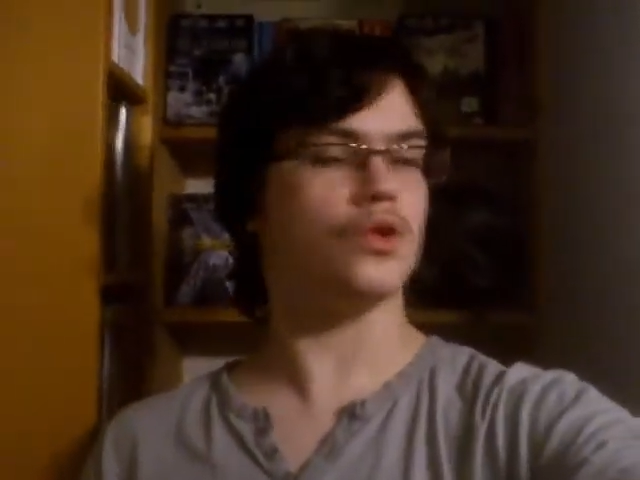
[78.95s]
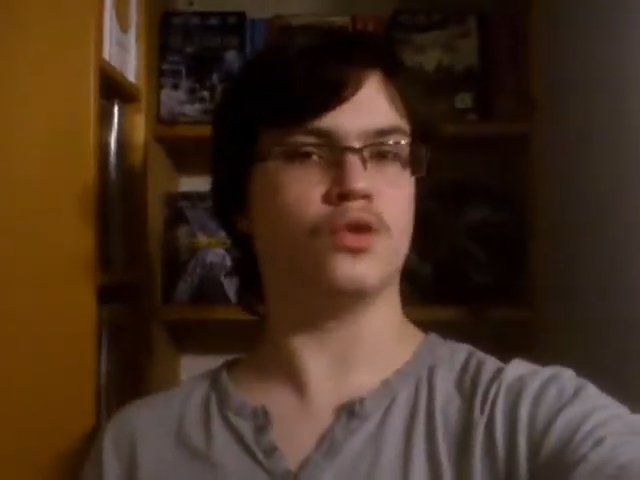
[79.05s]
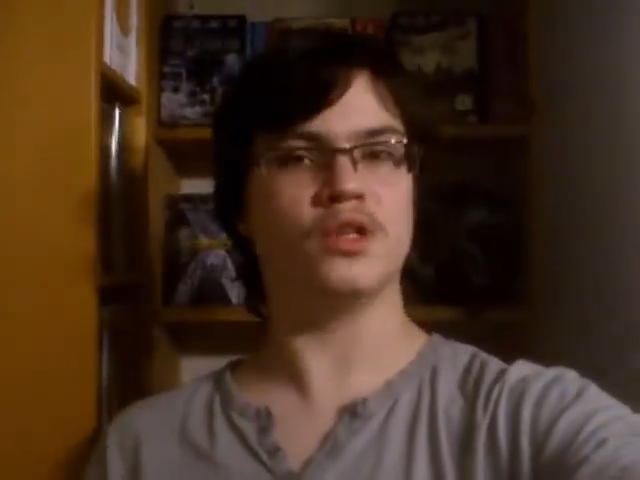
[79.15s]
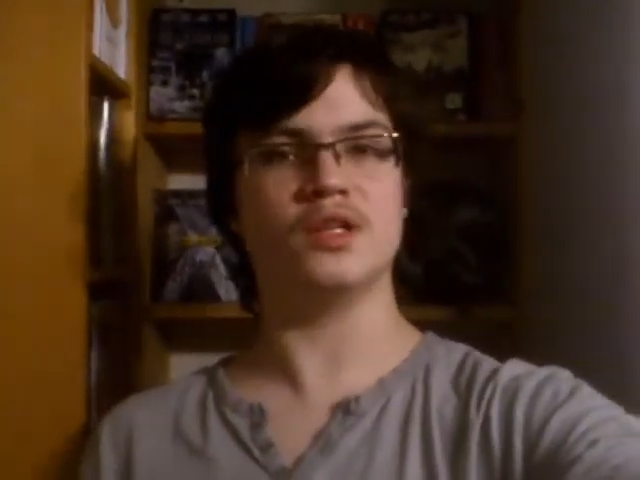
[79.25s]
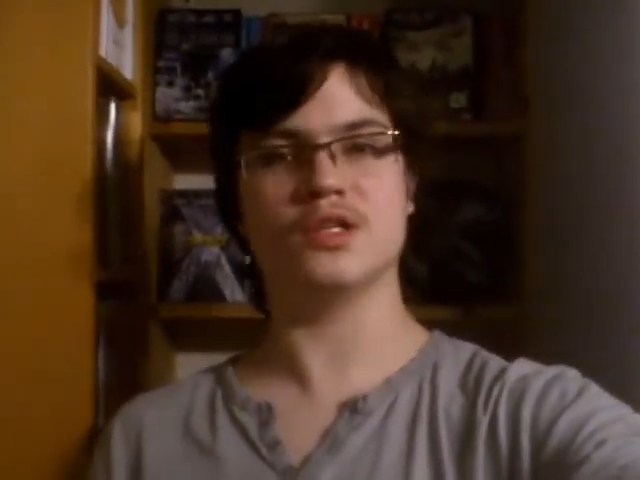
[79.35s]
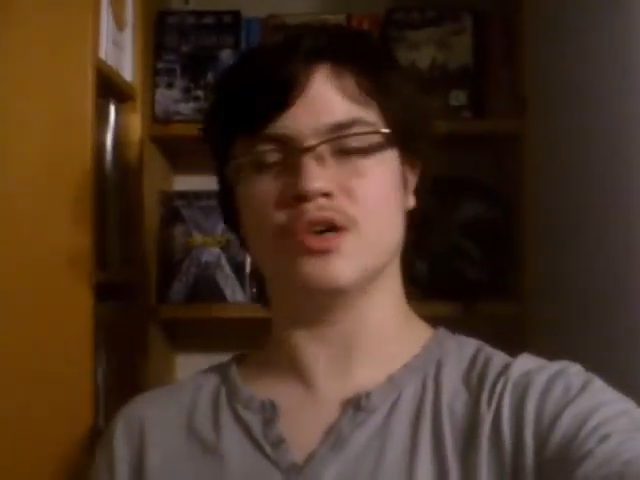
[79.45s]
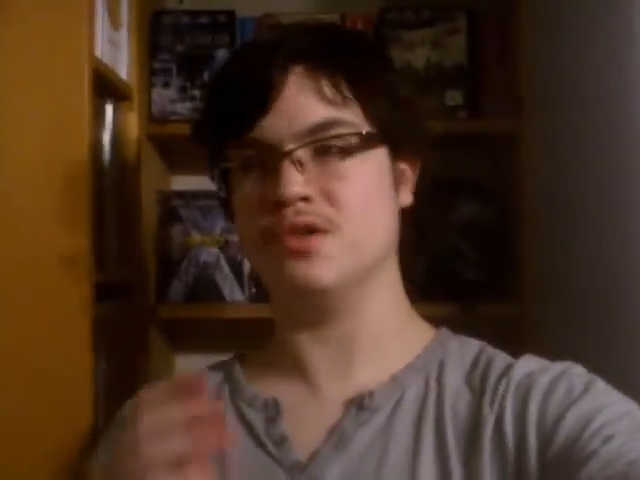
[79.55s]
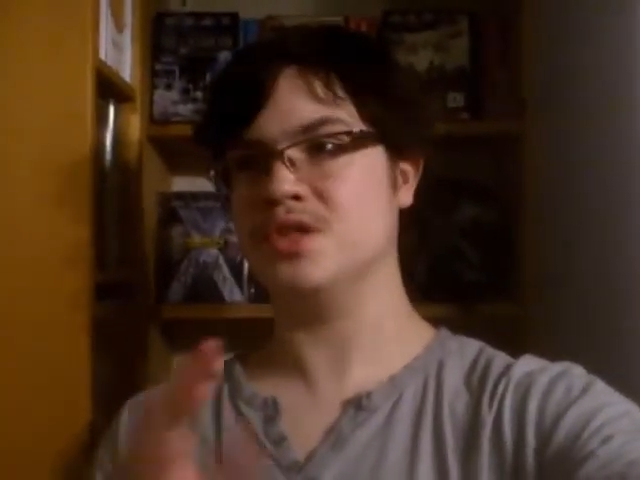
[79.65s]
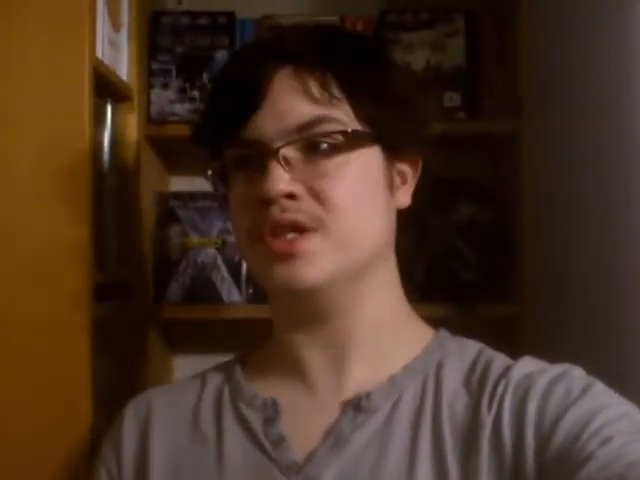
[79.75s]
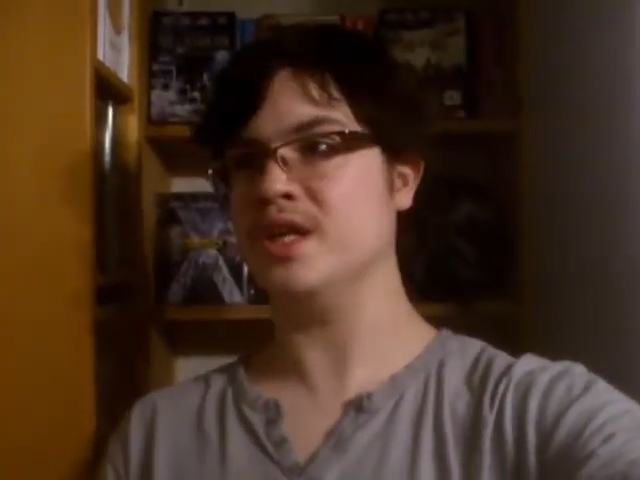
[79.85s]
So this
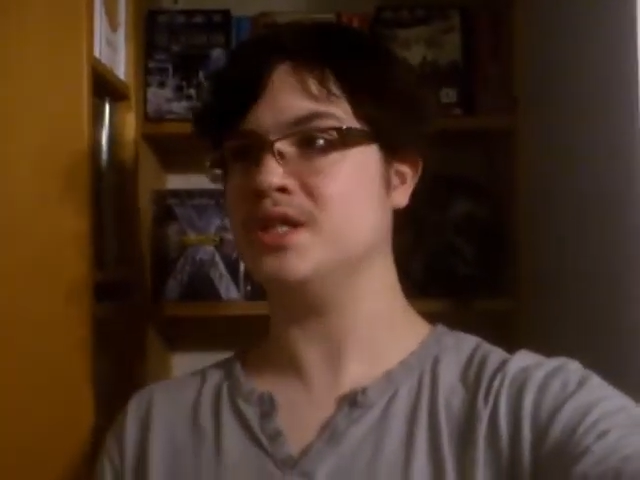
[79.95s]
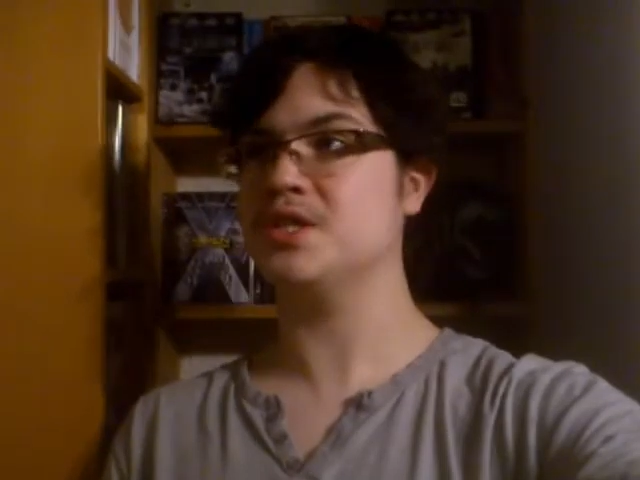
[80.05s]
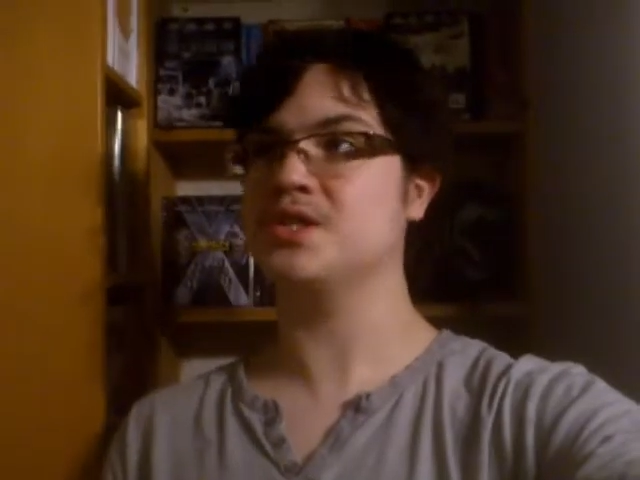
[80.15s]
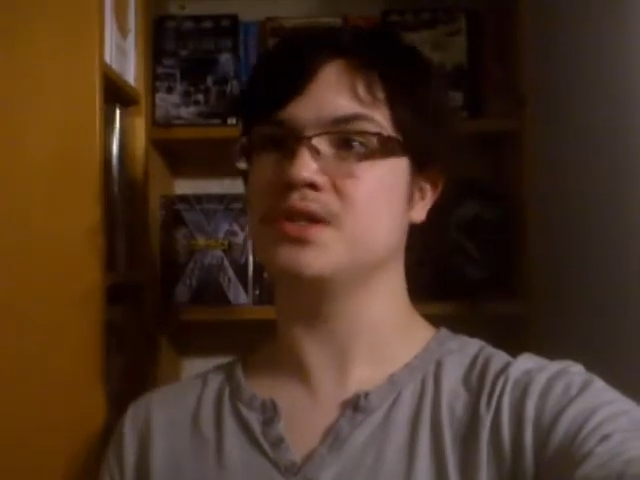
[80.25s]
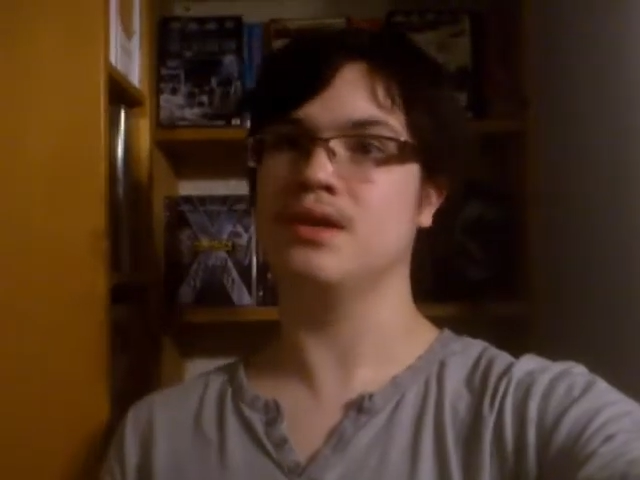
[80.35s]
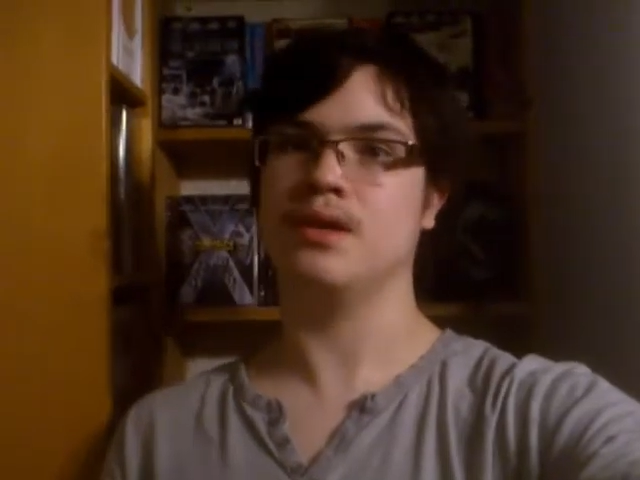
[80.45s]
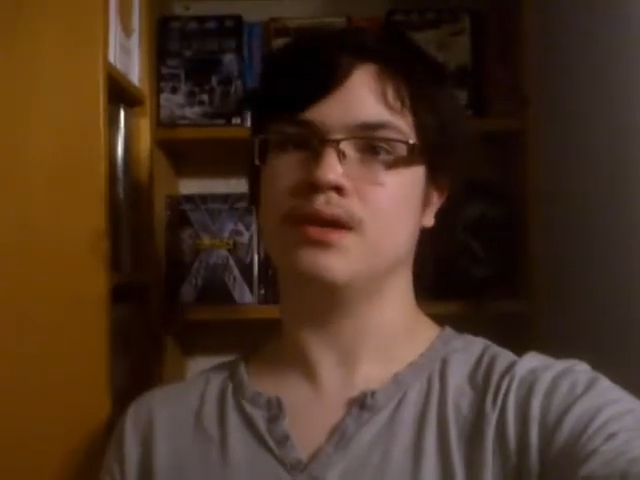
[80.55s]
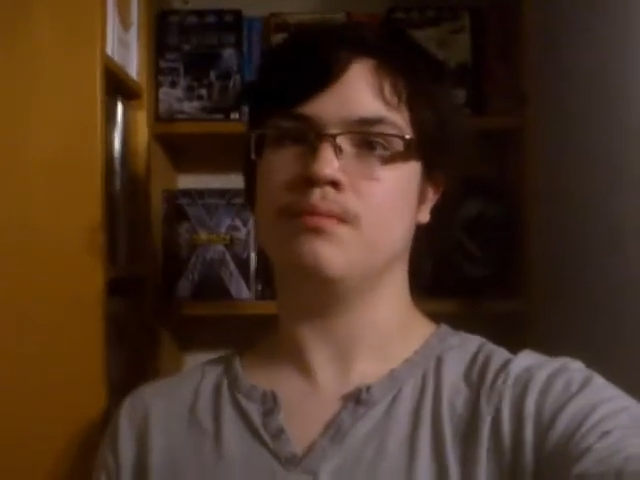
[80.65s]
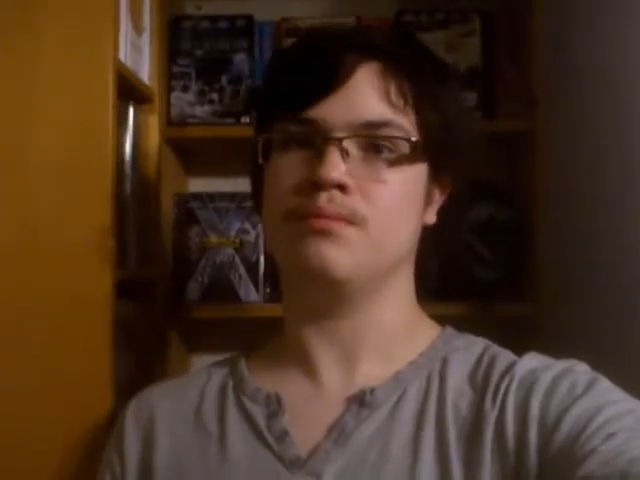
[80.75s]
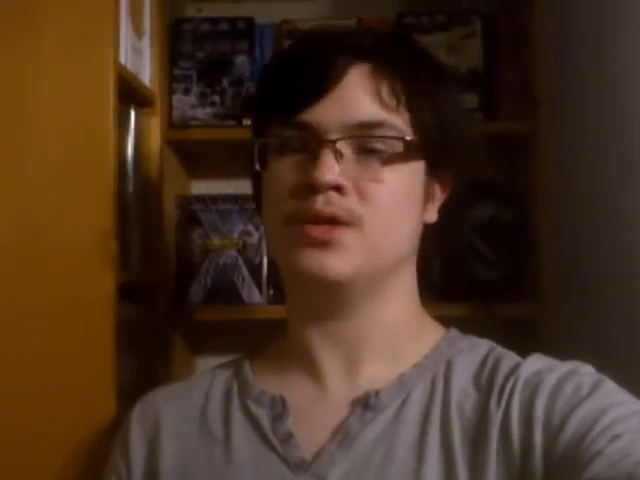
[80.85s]
Saw six
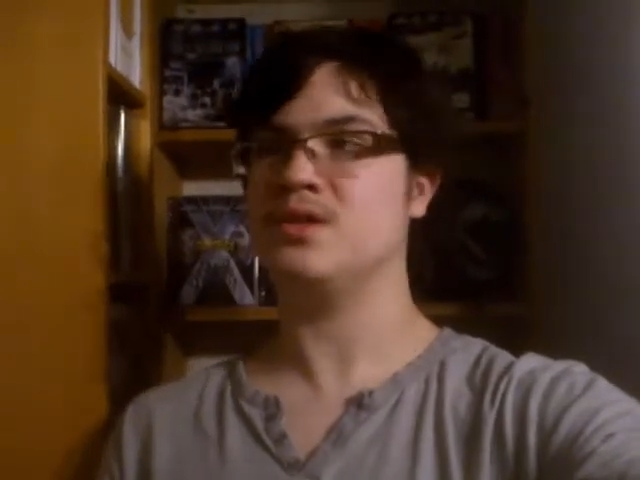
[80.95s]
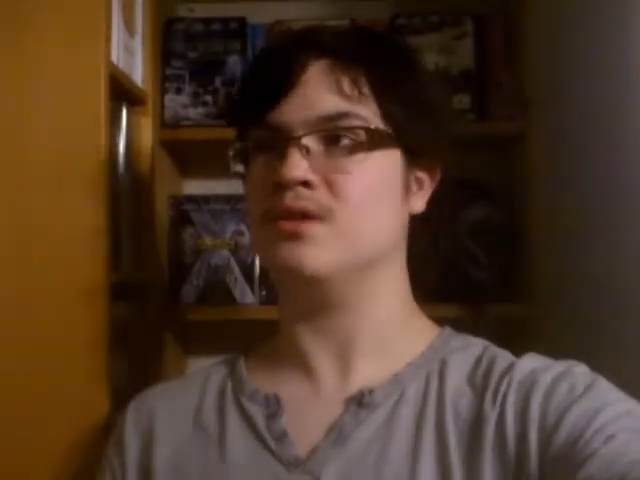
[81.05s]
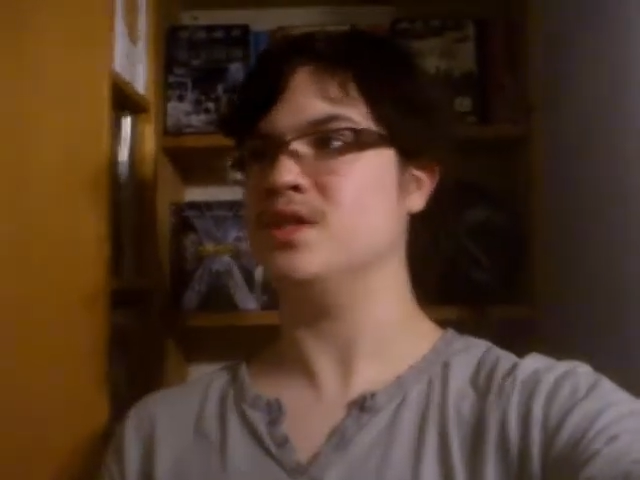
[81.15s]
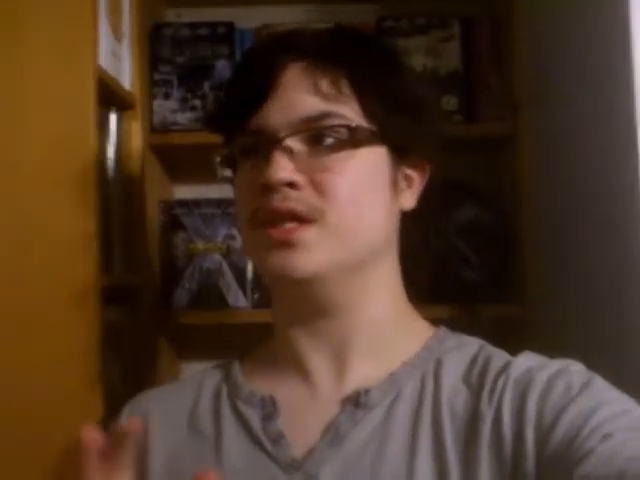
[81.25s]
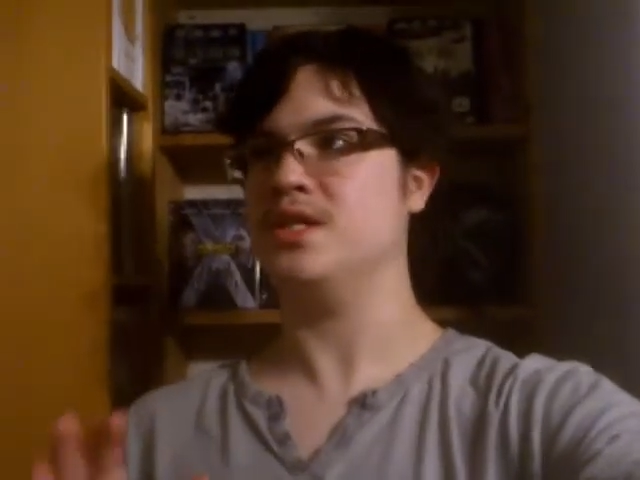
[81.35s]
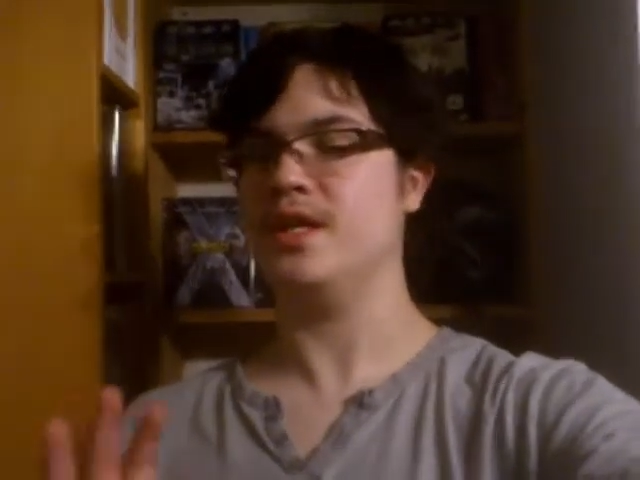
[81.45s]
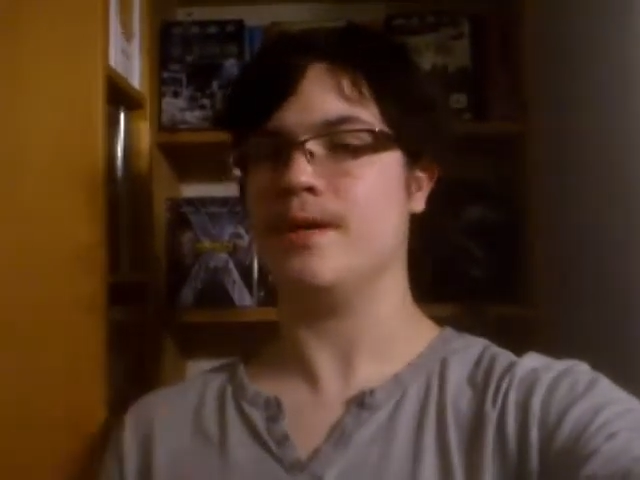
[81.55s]
but Saw six,